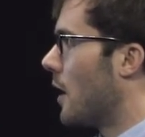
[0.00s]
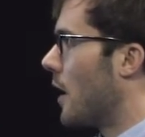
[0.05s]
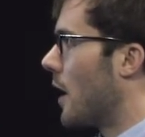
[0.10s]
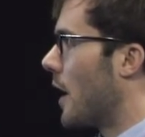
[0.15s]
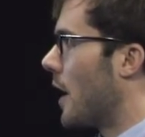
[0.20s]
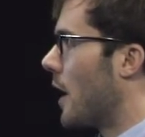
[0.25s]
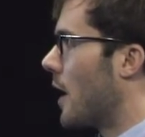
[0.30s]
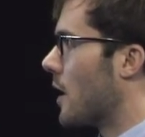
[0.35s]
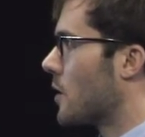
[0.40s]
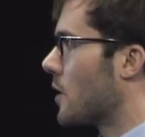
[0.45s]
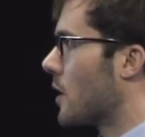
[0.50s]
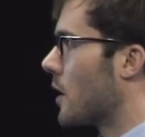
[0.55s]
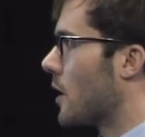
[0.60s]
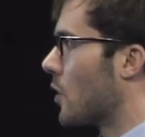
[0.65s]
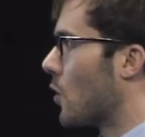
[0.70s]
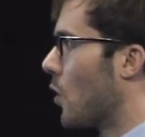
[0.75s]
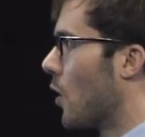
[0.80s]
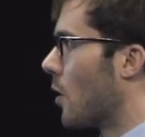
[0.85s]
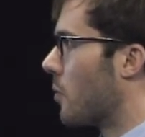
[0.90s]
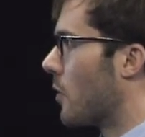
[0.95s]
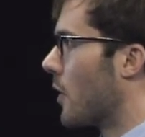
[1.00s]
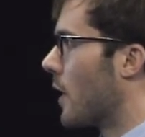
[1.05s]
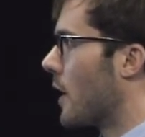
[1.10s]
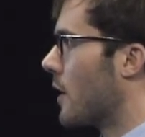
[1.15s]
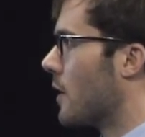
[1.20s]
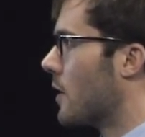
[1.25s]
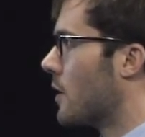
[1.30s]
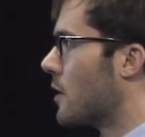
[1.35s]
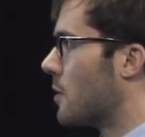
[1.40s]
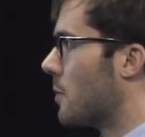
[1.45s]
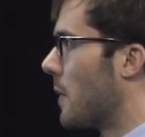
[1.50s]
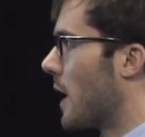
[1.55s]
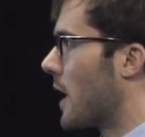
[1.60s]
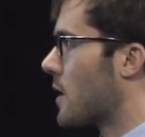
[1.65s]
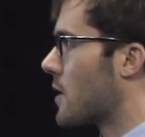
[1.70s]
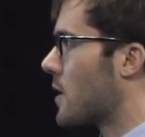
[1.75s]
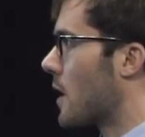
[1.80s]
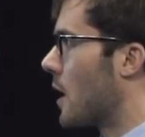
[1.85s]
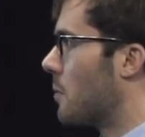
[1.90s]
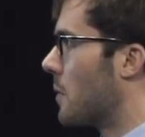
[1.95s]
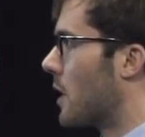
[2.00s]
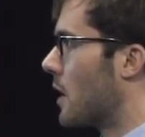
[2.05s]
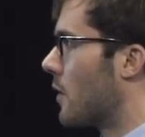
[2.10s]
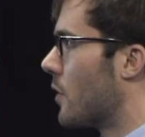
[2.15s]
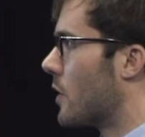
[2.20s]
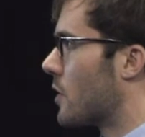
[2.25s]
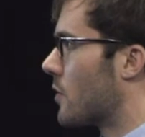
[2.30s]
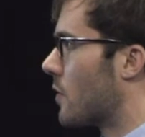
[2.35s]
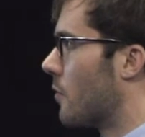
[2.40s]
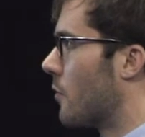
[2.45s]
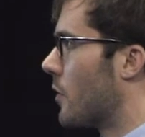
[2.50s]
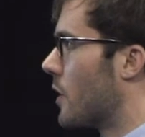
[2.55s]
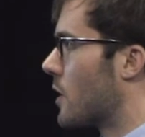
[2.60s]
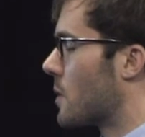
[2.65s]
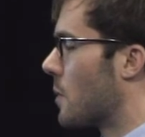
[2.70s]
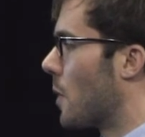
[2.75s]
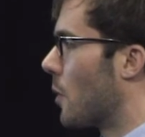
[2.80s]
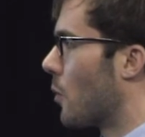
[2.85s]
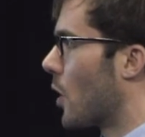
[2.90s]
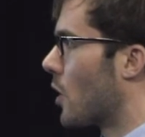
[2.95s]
and incorporate demand-side benefits from FSMA.